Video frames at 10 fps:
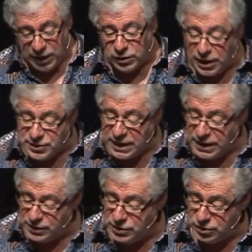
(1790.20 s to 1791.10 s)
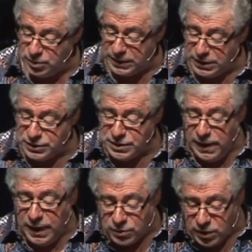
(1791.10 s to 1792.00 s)
Look, I say this to you because
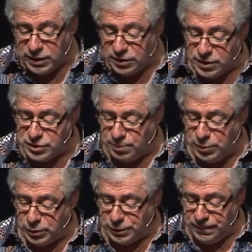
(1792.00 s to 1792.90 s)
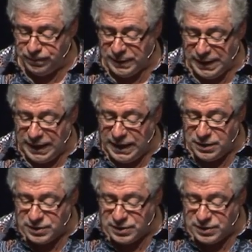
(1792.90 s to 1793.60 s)
right across the board, our